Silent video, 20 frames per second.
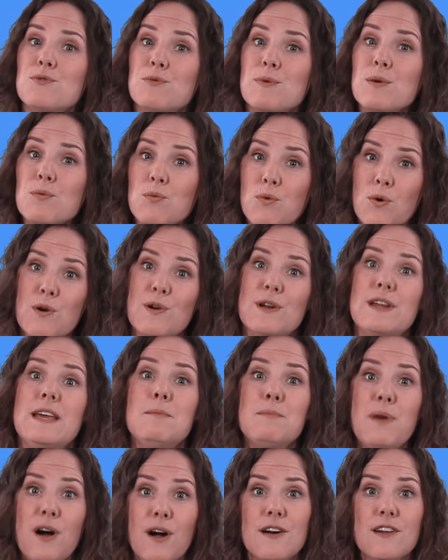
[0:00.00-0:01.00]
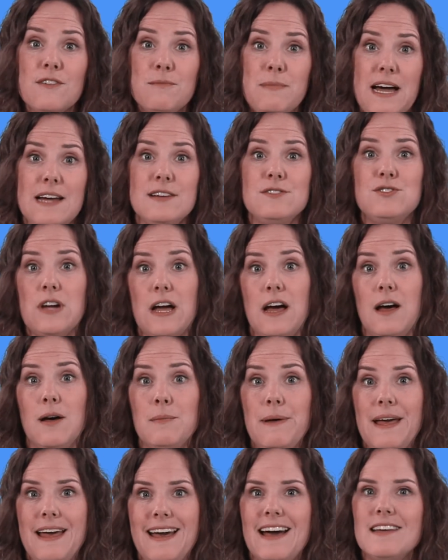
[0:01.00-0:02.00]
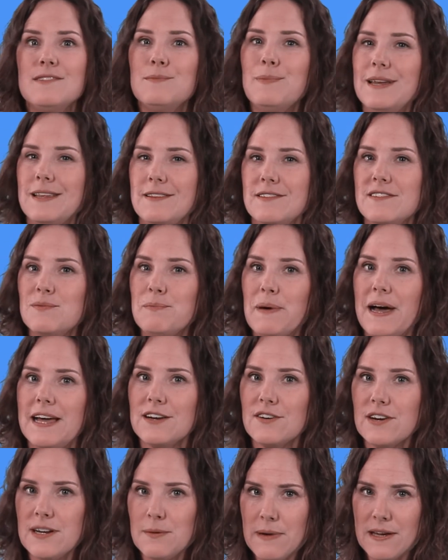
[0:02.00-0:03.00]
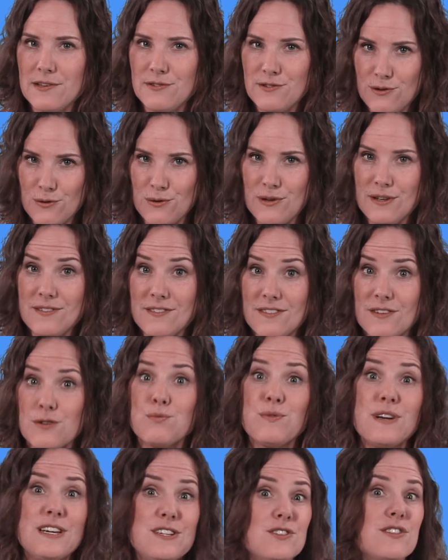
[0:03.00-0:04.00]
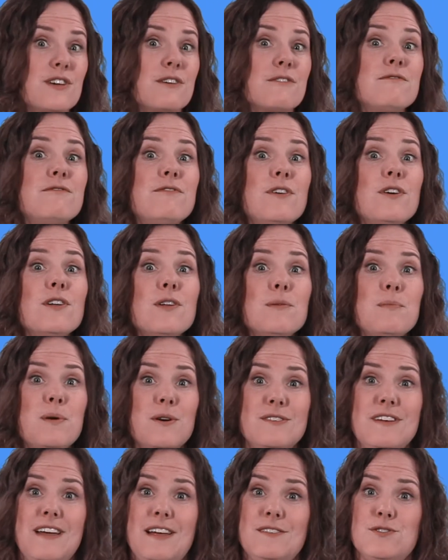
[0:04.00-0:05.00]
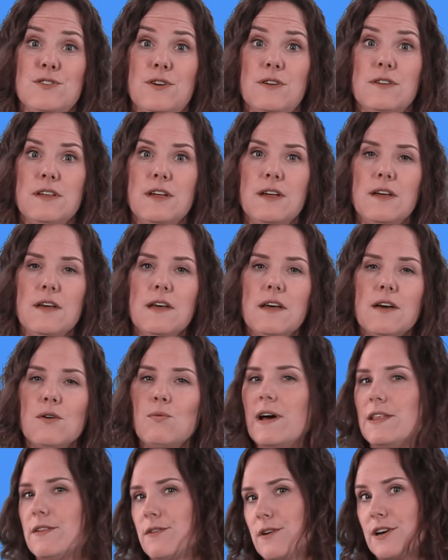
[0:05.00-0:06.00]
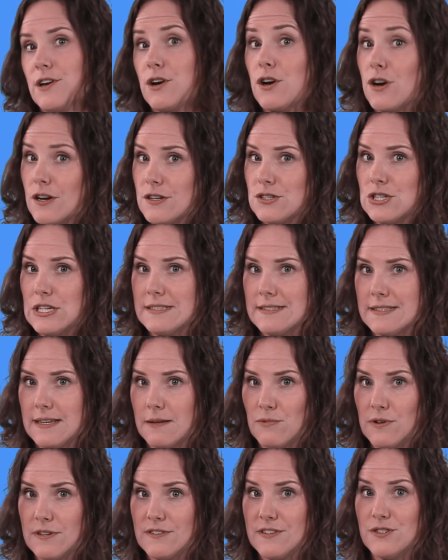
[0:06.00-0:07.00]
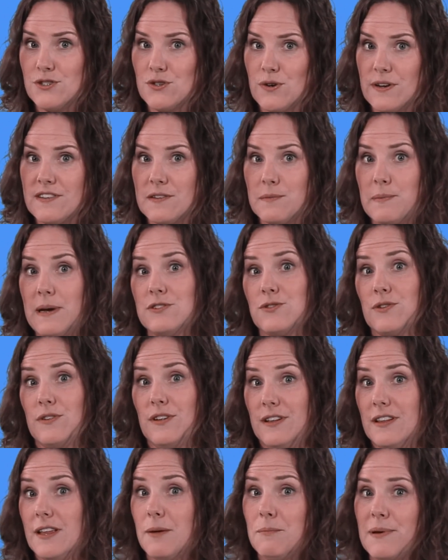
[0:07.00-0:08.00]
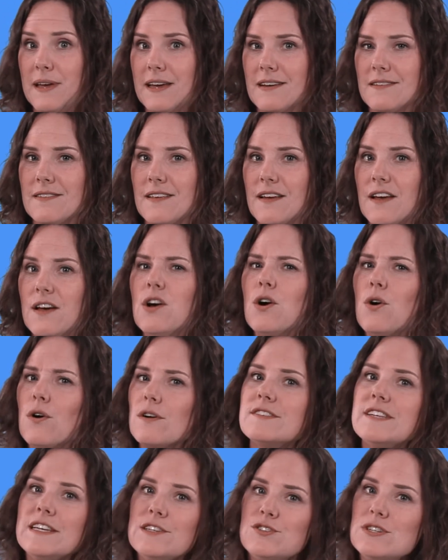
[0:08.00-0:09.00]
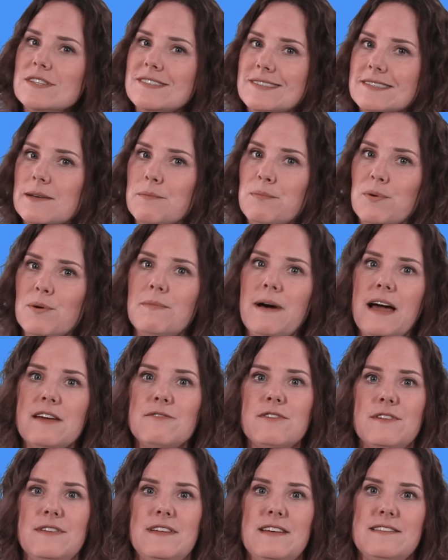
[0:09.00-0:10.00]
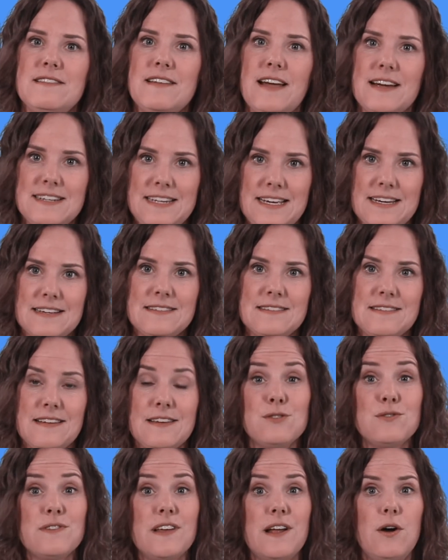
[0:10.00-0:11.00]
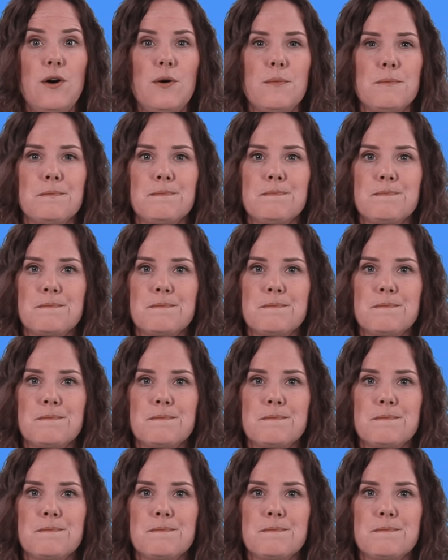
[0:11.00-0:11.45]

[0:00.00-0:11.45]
rewarding part of my job has been inspiring my students to reach their full potential, whether encouraging someone to join Special Olympics or teaching simple mindfulness techniques to use at home.